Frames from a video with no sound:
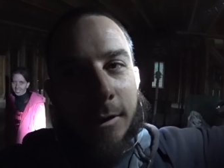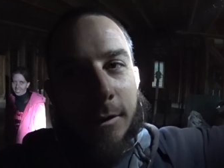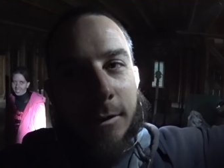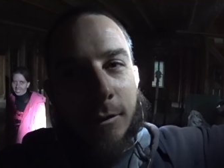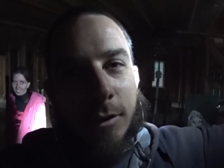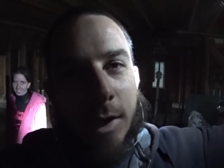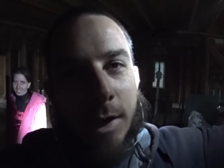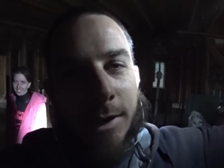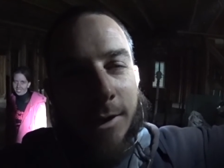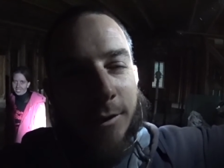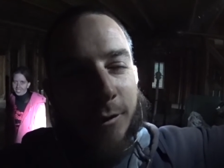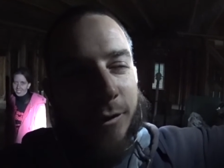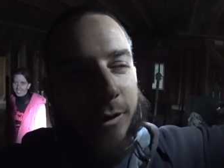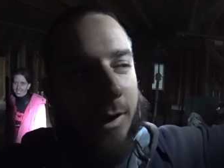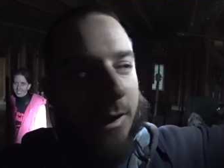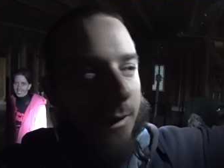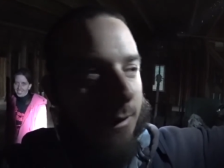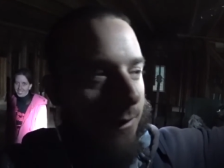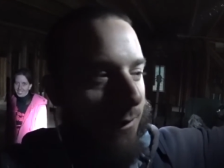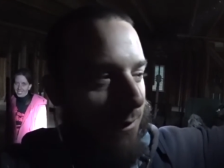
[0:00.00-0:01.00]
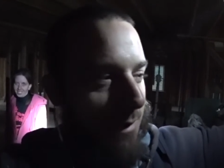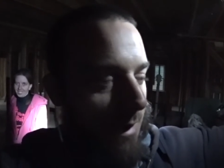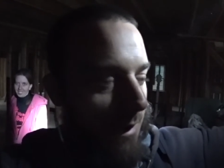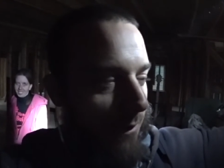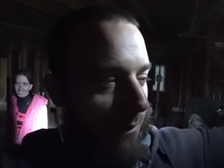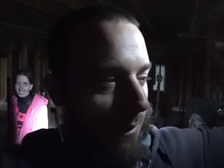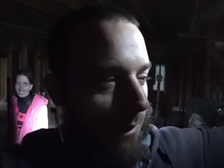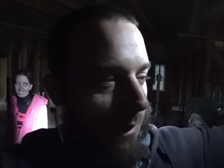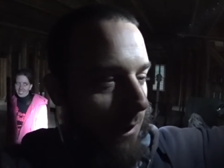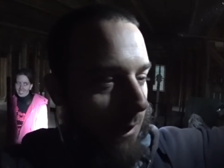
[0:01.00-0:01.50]
dragging Flex
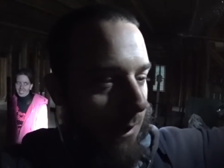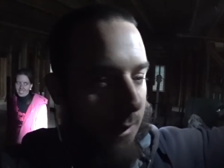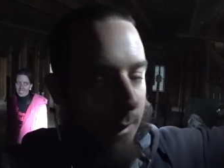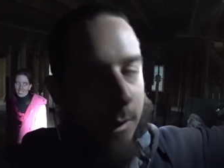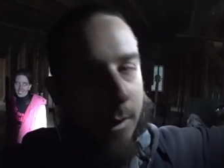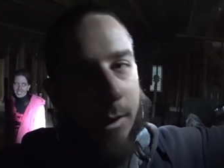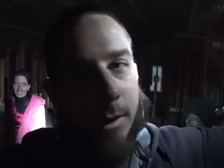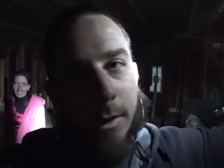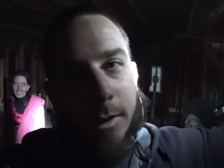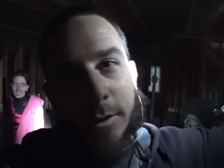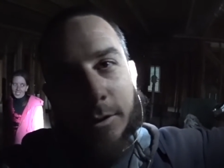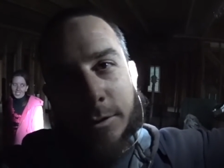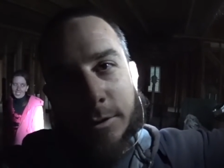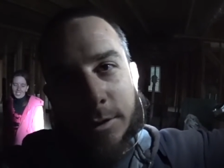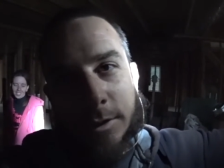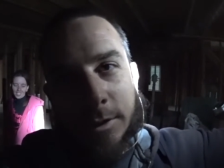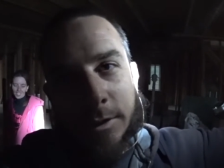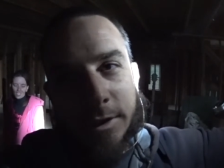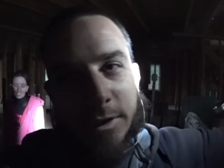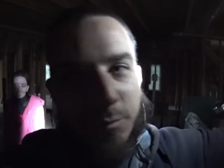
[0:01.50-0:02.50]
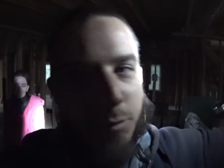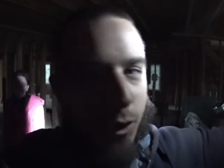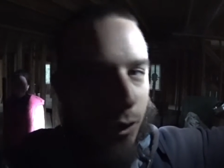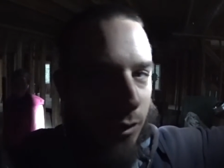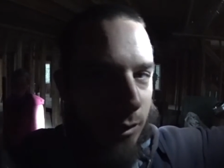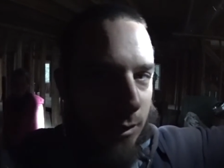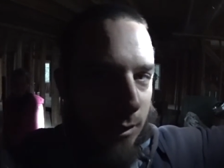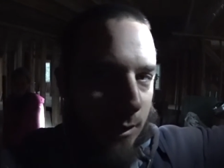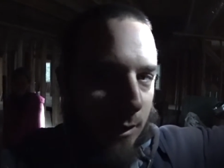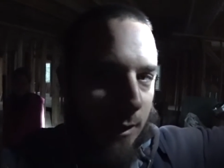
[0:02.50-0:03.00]
around, had her sealing
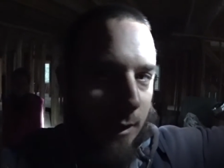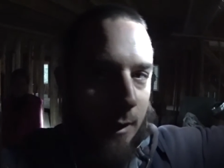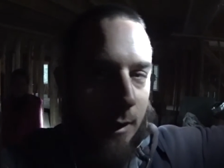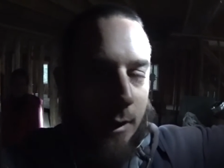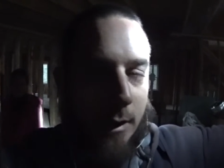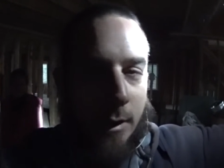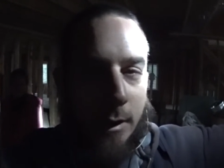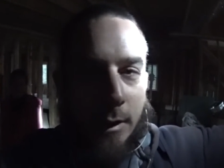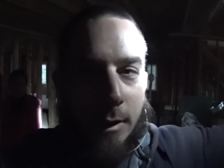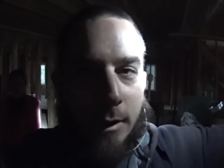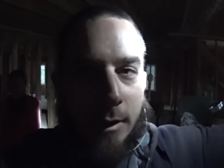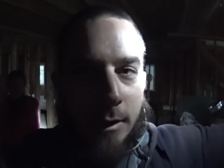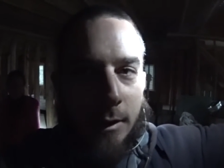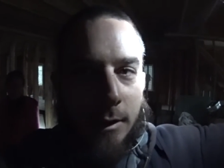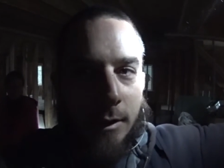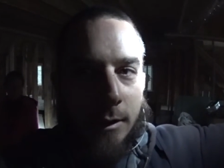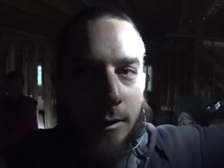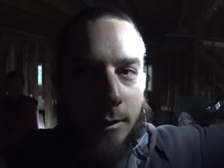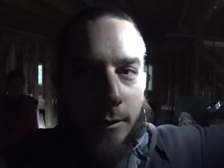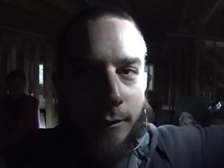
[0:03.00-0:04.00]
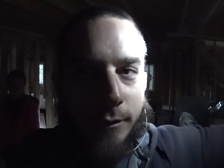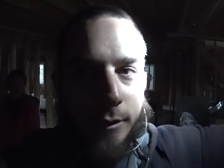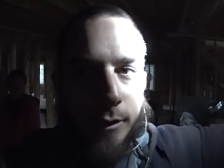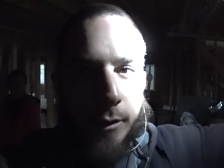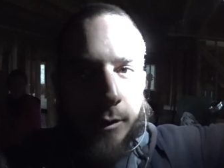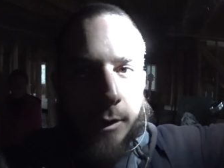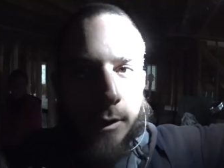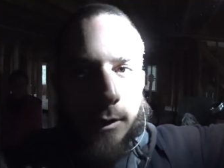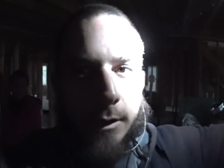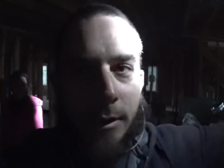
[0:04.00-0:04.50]
boots in the
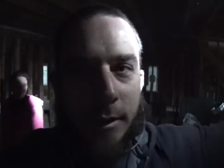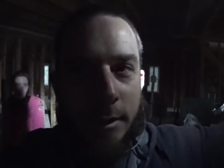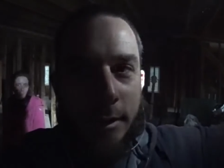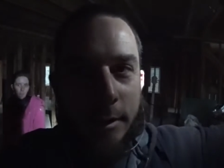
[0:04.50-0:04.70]
floor.